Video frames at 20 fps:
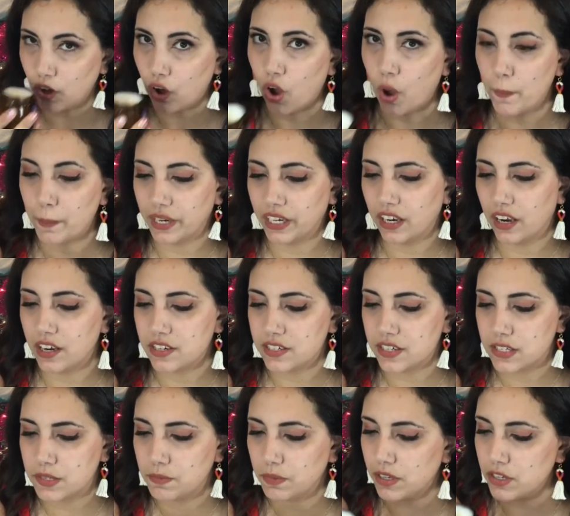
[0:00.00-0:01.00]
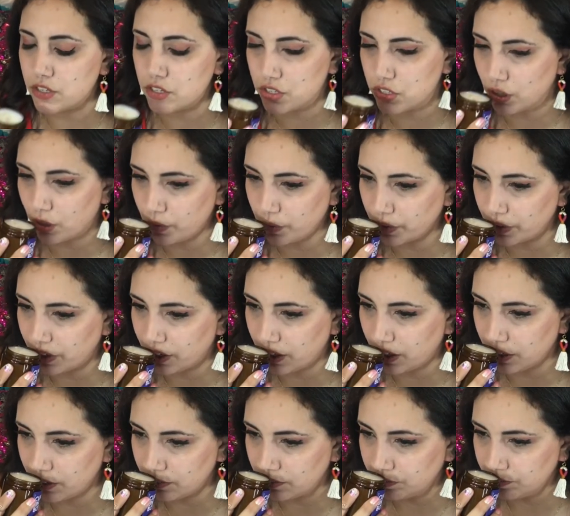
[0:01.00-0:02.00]
Oh my gosh, this smells so
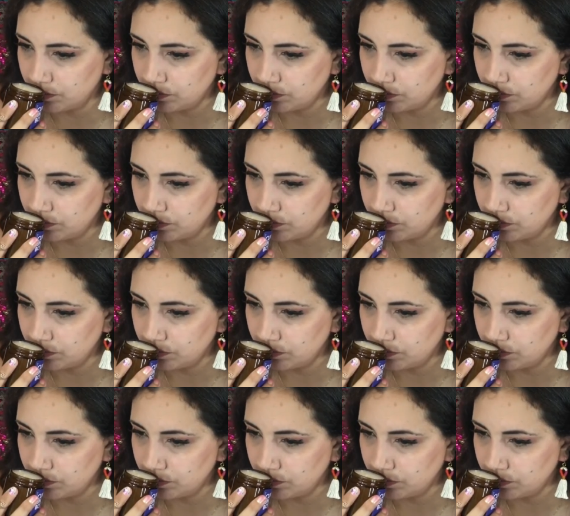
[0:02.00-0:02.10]
good.